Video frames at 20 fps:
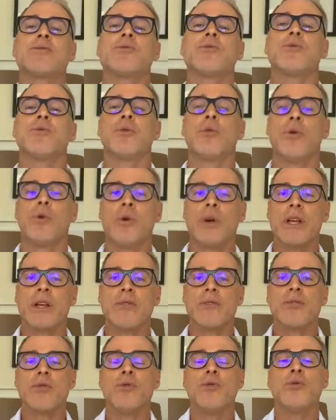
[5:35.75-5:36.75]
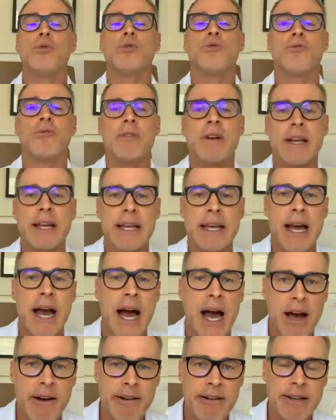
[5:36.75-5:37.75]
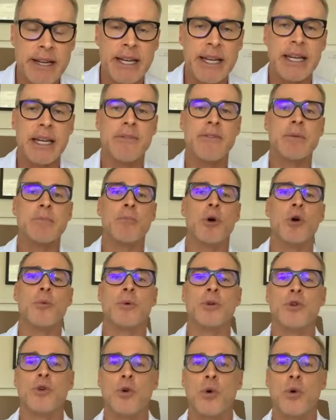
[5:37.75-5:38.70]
to your audience who you really are in any given moment,